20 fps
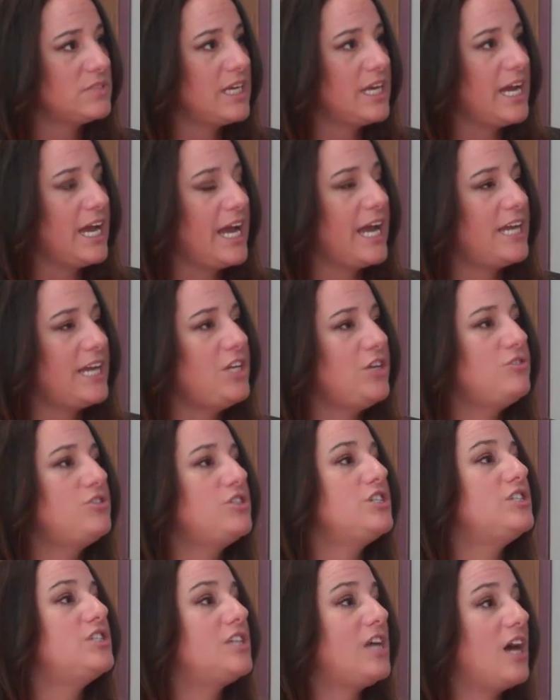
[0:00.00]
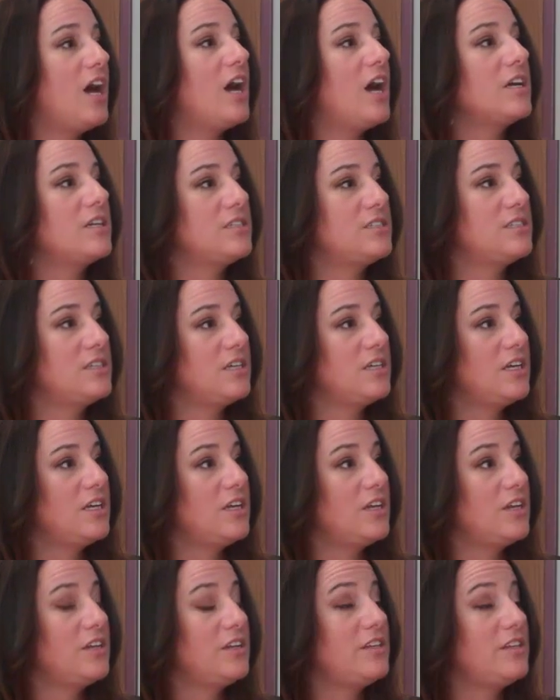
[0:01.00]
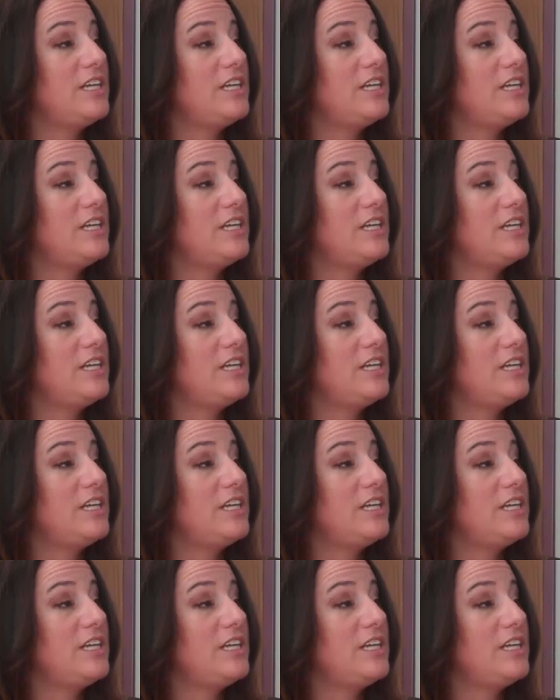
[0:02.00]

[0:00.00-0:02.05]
and you deduct the